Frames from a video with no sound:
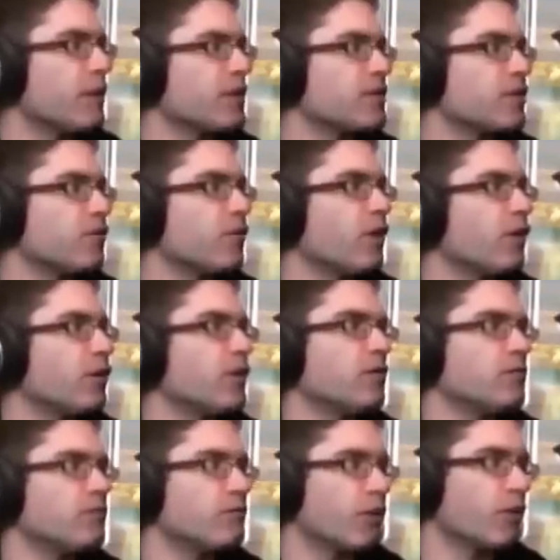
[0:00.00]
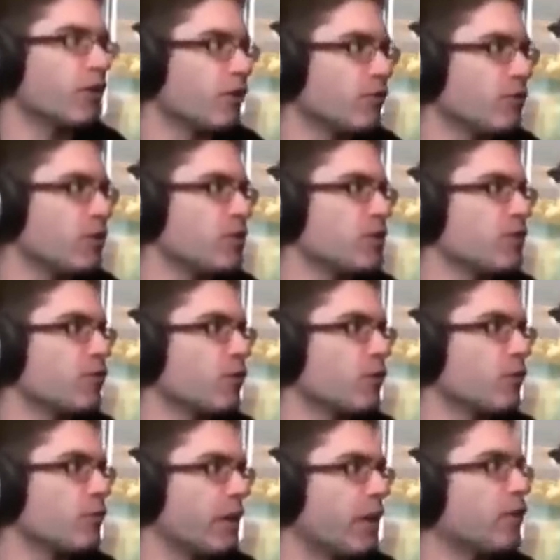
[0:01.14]
makes this very, very confusing for
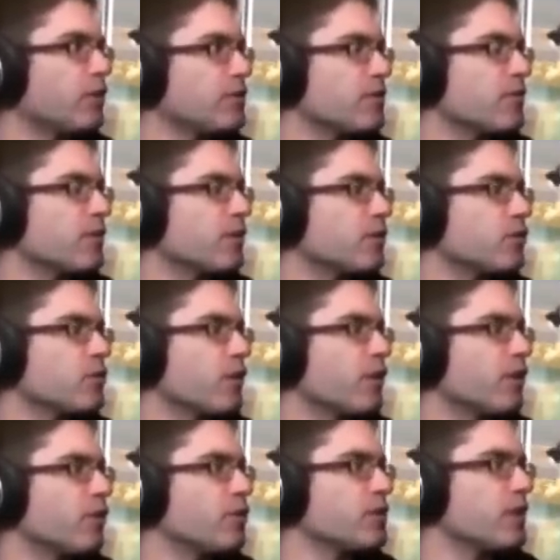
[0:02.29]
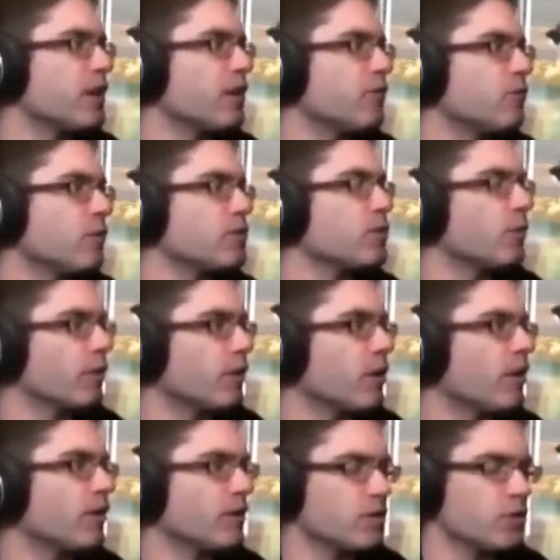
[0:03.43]
parents, I think, to try to understand what's going
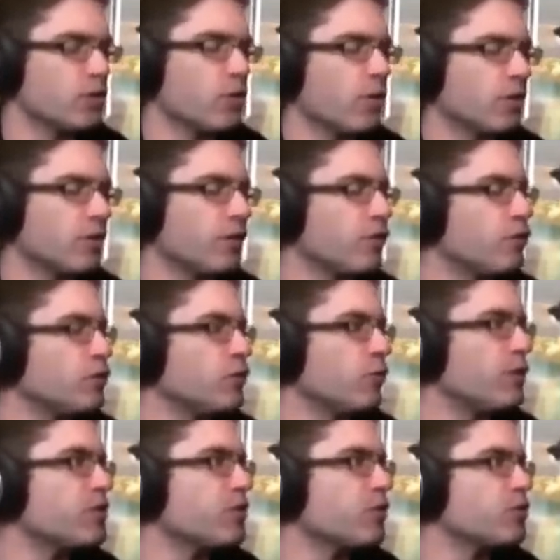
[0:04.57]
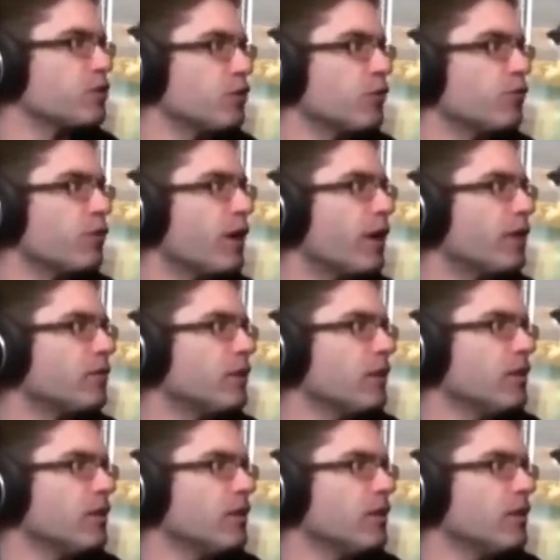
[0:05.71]
on. Because you go online, you do research, and you'll find,